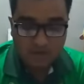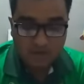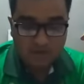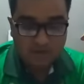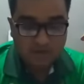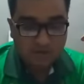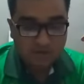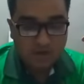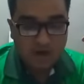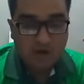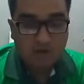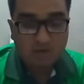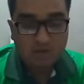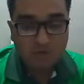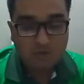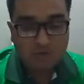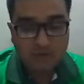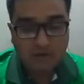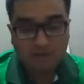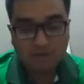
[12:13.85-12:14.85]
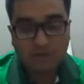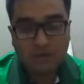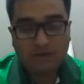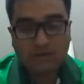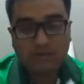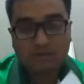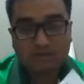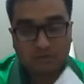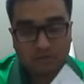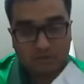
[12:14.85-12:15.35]
So now we are
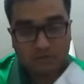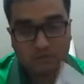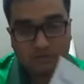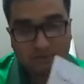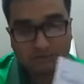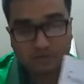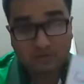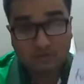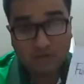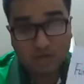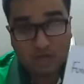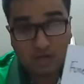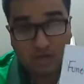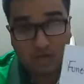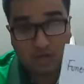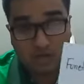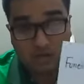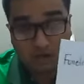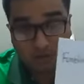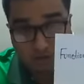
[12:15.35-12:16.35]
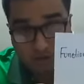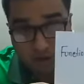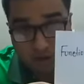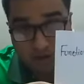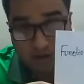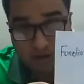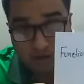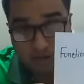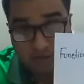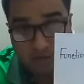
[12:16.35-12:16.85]
going to
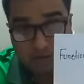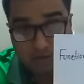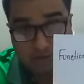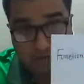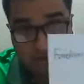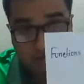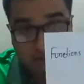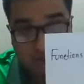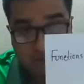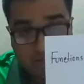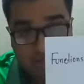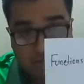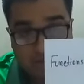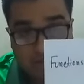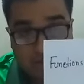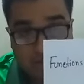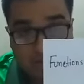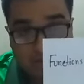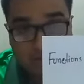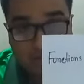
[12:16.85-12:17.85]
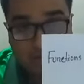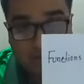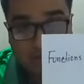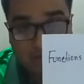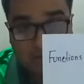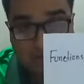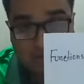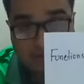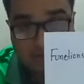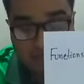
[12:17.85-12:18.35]
talk about the functions of the
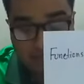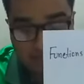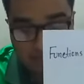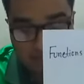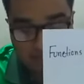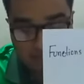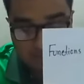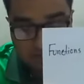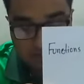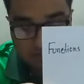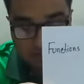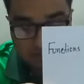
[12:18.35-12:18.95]
election commission.